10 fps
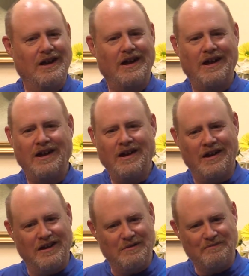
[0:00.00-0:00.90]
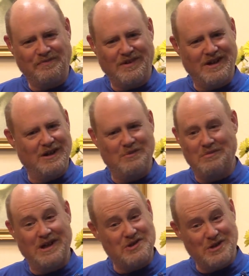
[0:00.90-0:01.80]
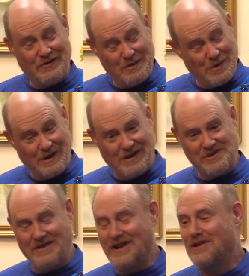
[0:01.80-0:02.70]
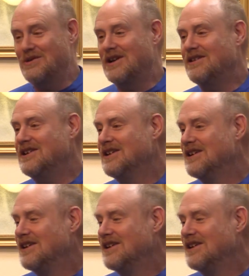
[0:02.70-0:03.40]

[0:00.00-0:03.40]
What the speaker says: Gehenna. I'm not sure if I'm pronouncing that correctly,